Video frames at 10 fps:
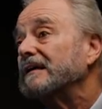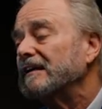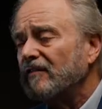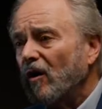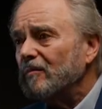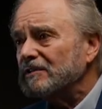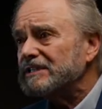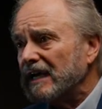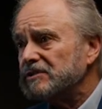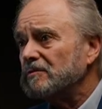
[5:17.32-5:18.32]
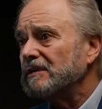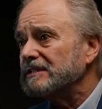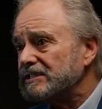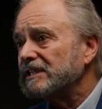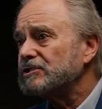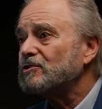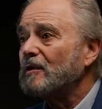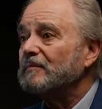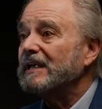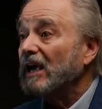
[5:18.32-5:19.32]
If a homosexual insists on
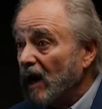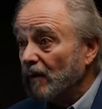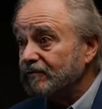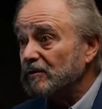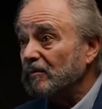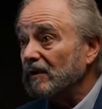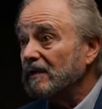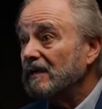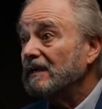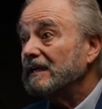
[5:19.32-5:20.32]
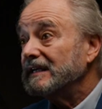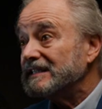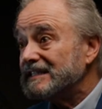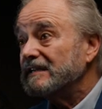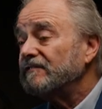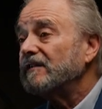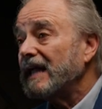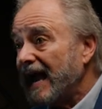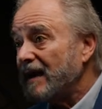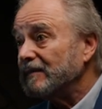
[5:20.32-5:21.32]
being comfortable in a sinful
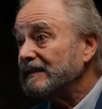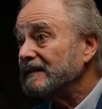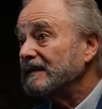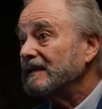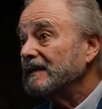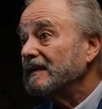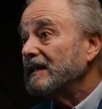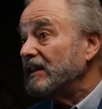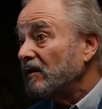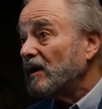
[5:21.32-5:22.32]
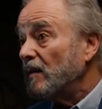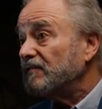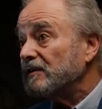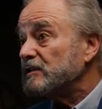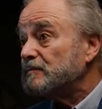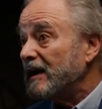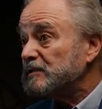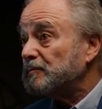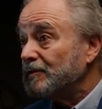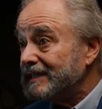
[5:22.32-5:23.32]
habit, their comfort is
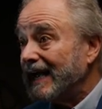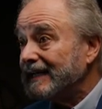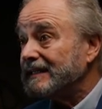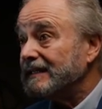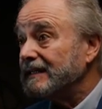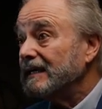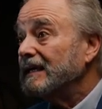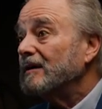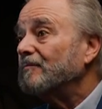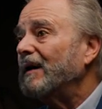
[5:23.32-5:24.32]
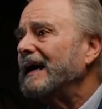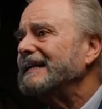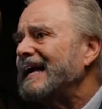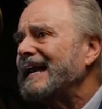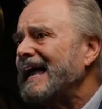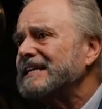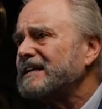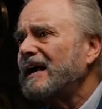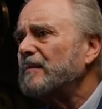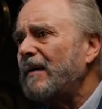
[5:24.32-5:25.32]
best protected by not
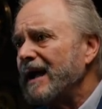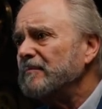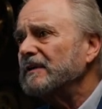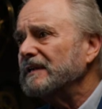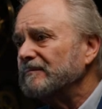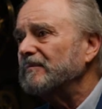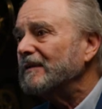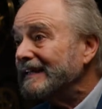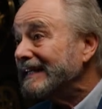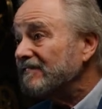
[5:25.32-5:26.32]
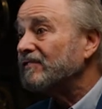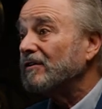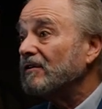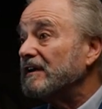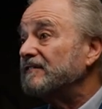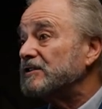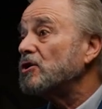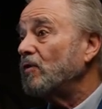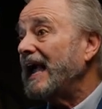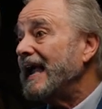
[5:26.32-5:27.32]
asking a Bible believer if it's
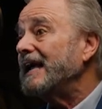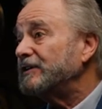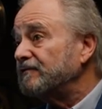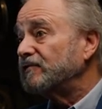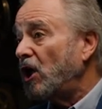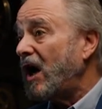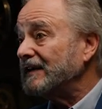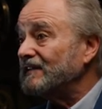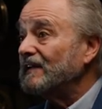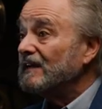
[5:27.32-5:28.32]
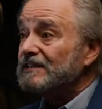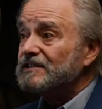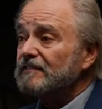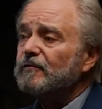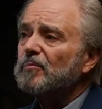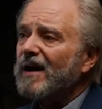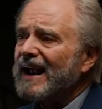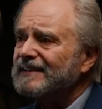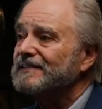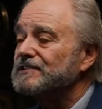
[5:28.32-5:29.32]
okay to flaunt a sinful
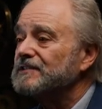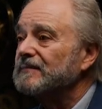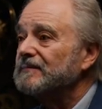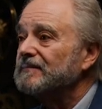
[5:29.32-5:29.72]
practice.